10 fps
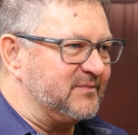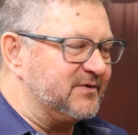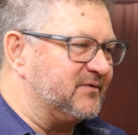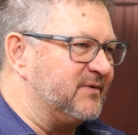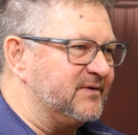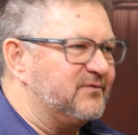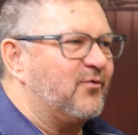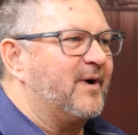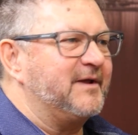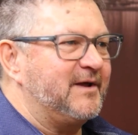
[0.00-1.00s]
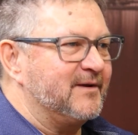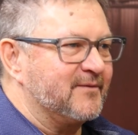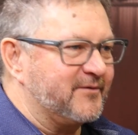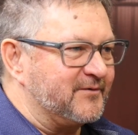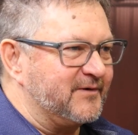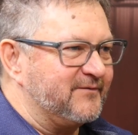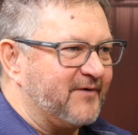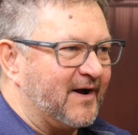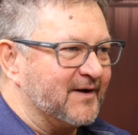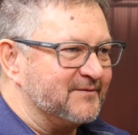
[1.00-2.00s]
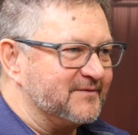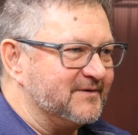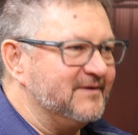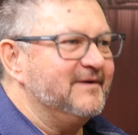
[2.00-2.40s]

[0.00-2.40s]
between 20 and 35.